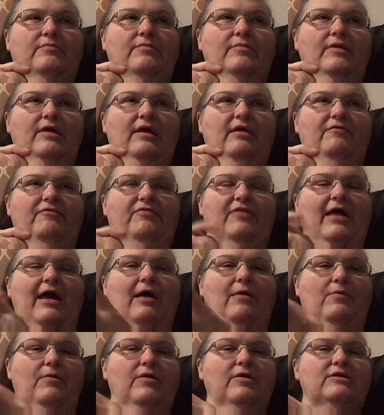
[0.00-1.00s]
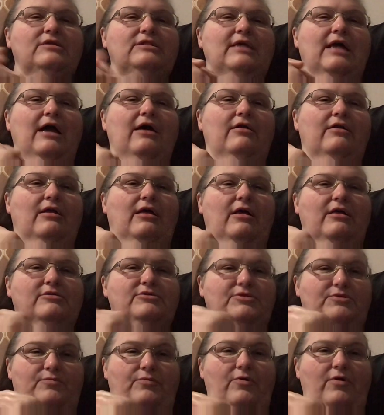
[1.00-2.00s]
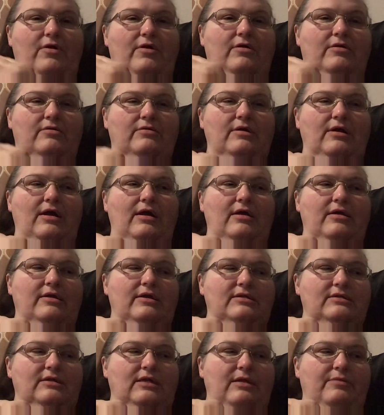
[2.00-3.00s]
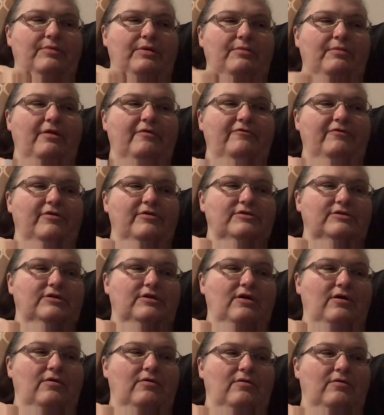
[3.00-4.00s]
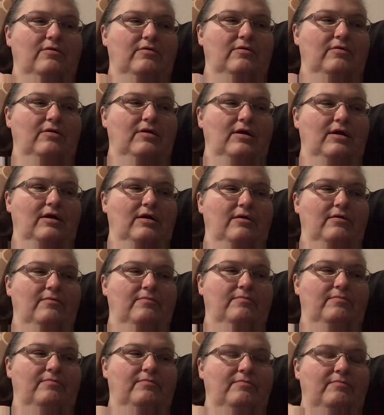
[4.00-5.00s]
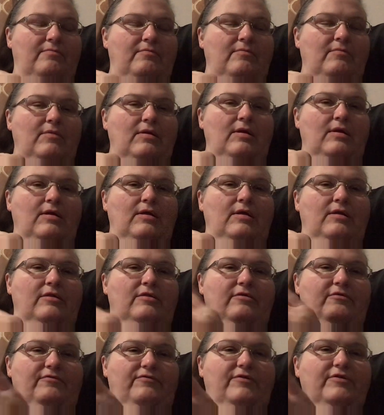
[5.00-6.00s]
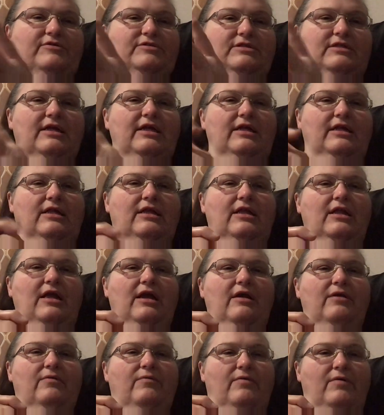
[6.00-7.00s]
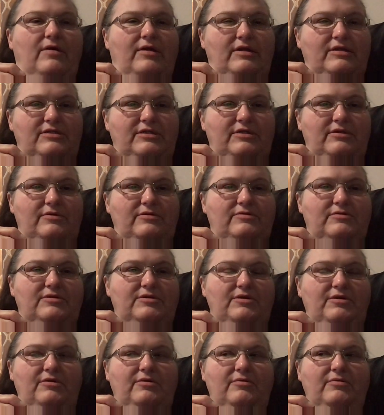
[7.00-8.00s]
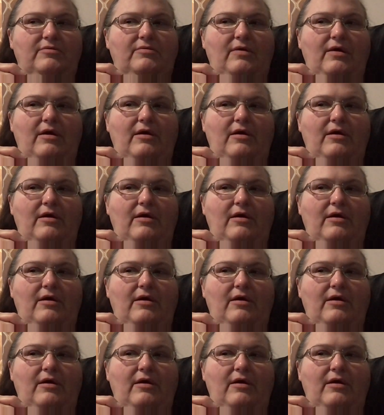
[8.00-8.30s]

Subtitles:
If that works out, I'll do more. It's going to be my first goal. The first thing that I want to do to